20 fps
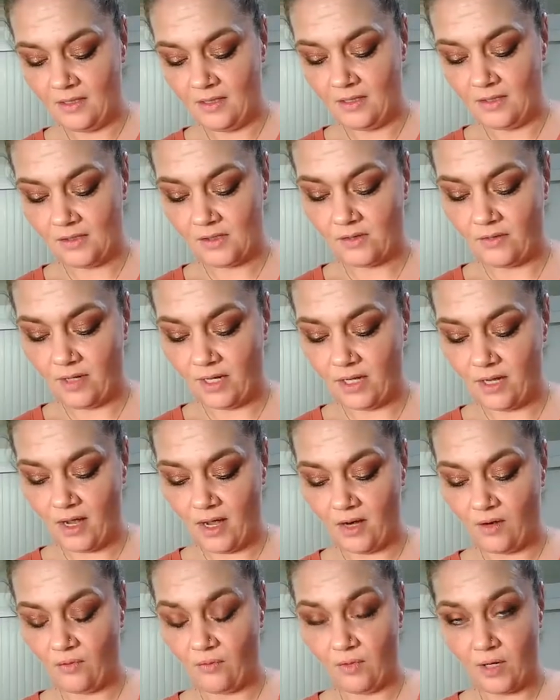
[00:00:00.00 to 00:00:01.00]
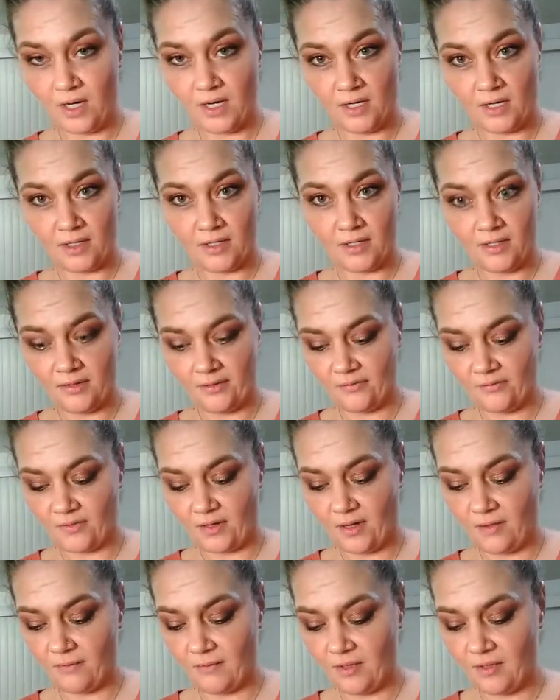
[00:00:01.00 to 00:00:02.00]
So I got word
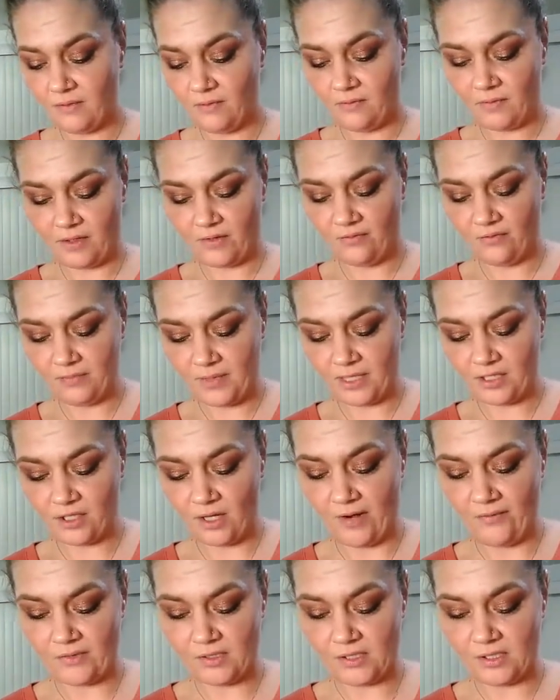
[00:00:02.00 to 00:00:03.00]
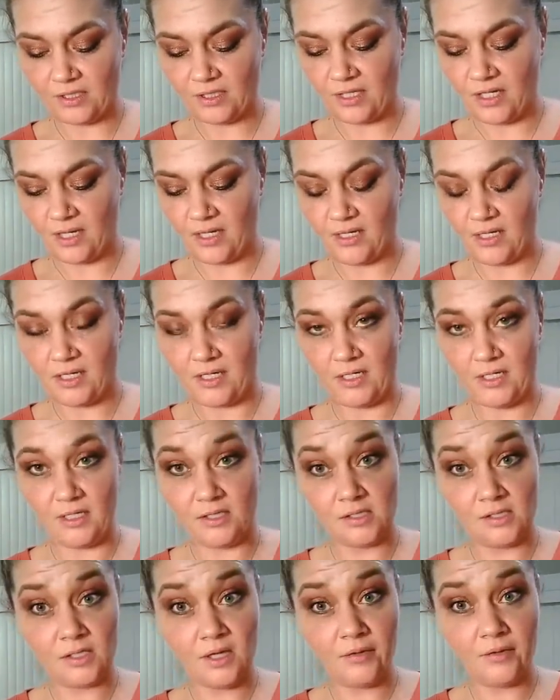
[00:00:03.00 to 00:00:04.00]
from one of my drivers today that it
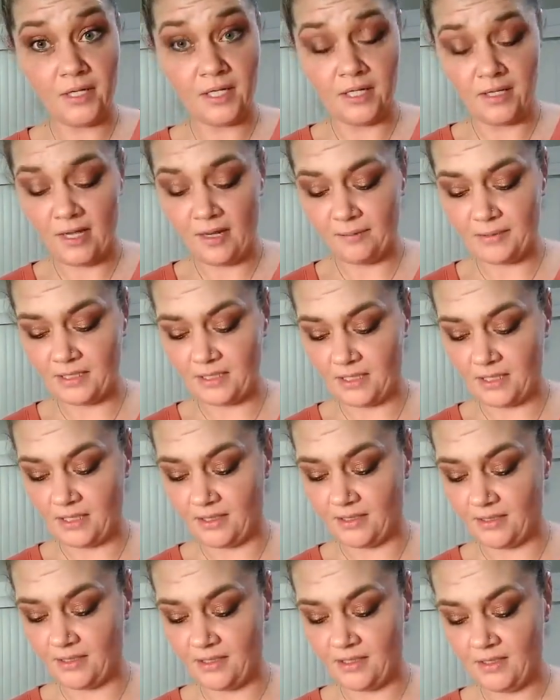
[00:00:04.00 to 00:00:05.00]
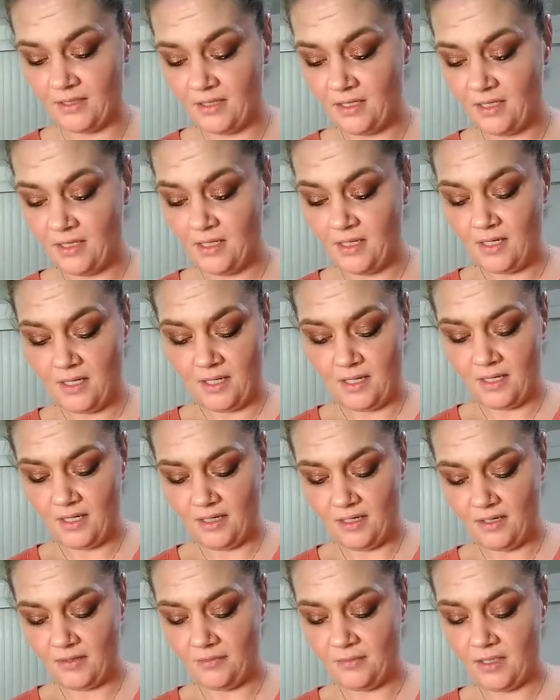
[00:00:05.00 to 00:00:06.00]
is snowing in Aberdeen. I
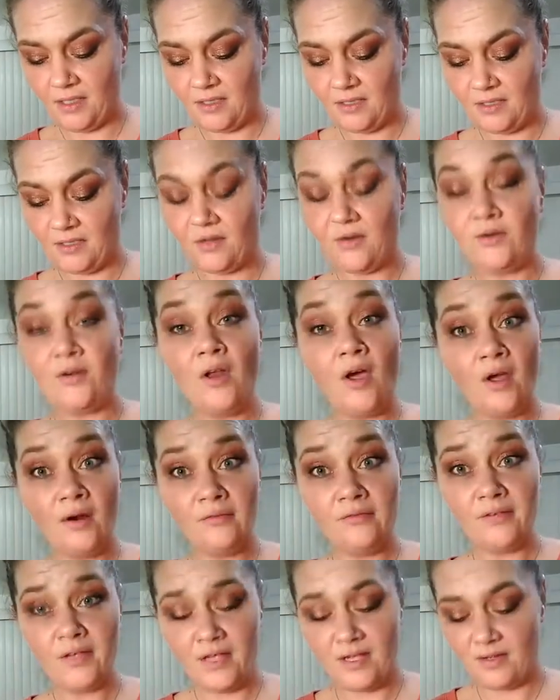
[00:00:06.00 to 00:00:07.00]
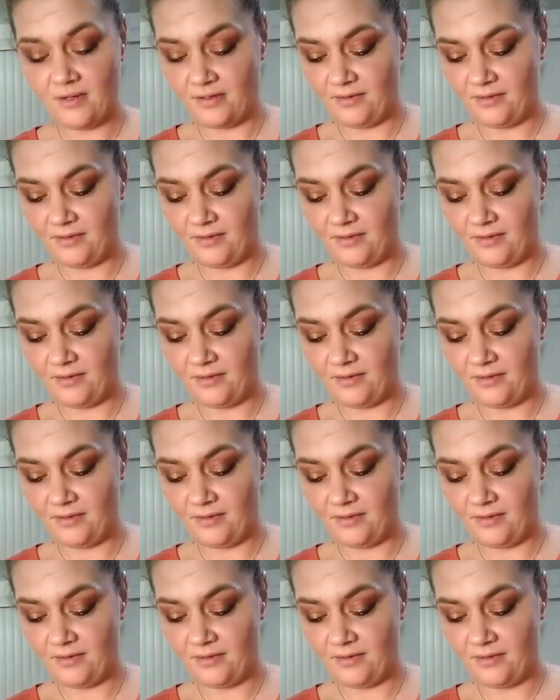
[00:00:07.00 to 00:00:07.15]
am not a fan.